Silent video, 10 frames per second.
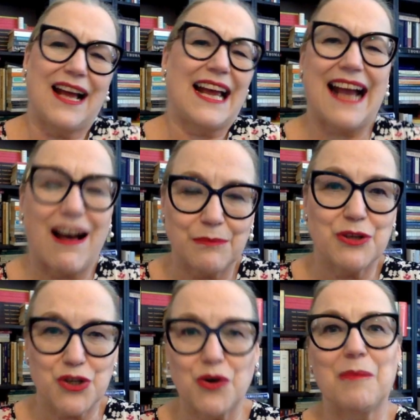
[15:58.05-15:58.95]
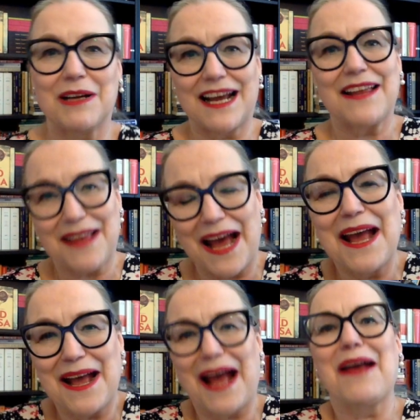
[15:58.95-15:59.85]
I can't be sure, but
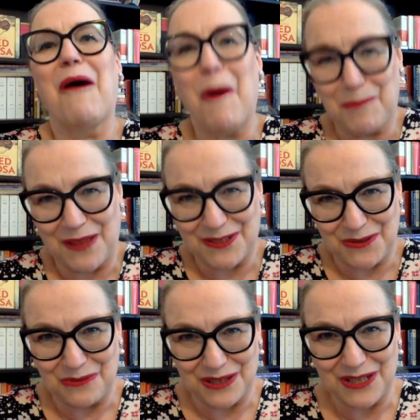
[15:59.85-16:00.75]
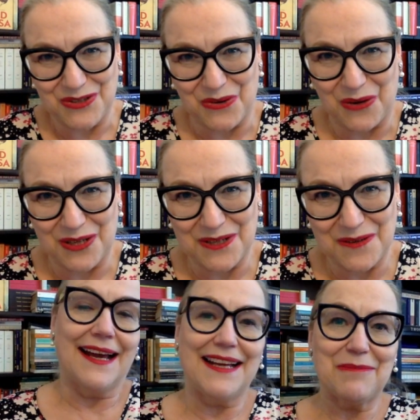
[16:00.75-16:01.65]
I hope that you will enjoy it.
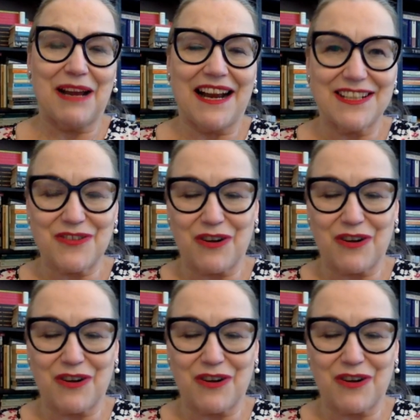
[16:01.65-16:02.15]
And my last